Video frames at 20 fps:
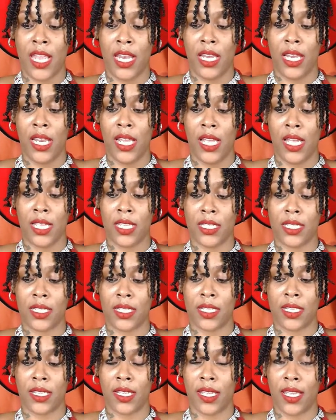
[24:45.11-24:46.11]
in
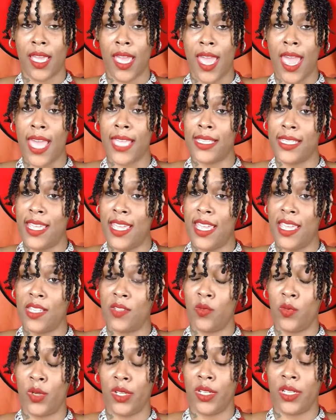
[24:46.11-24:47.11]
lust as
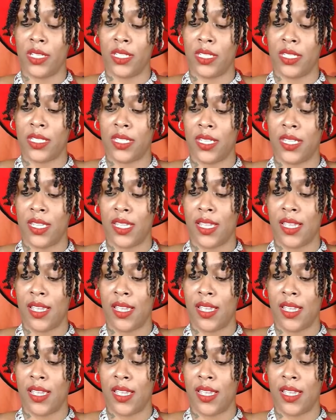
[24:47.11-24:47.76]
his was.